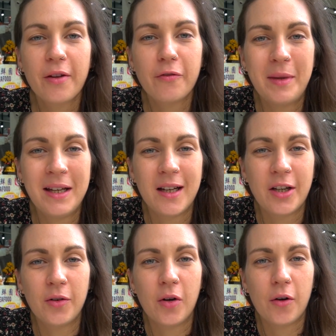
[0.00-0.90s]
For me, I
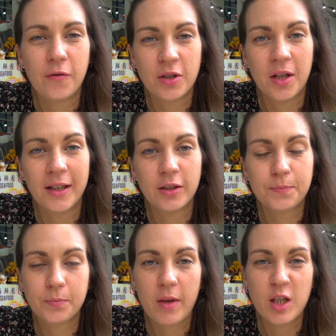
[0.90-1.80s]
don't often like
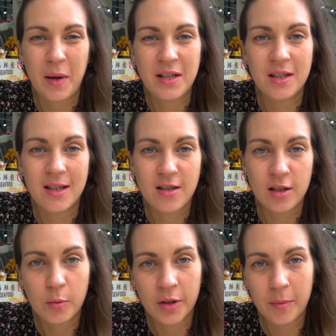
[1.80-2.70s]
spicy things
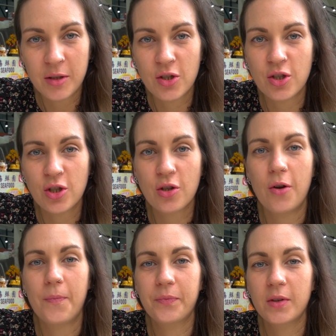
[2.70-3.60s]
in the morning, but this has just
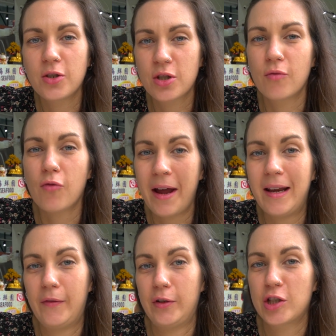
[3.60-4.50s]
got just the right
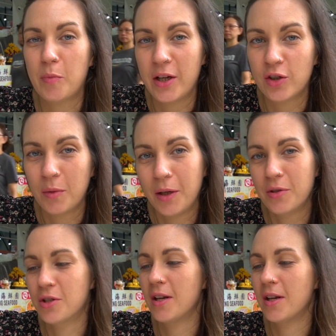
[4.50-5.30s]
level of spice for me, which is